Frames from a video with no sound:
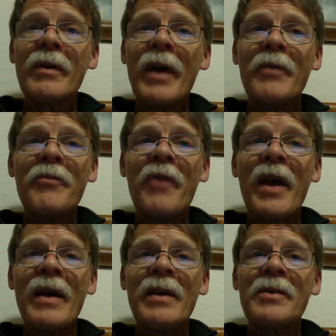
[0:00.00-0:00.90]
and
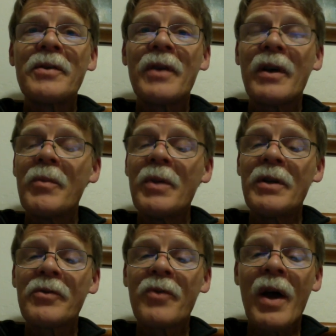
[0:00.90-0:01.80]
phase that can be
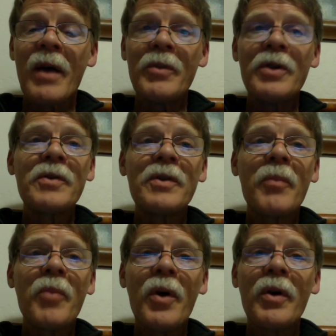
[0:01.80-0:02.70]
described using a
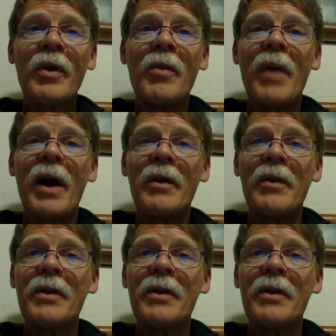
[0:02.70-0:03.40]
particle model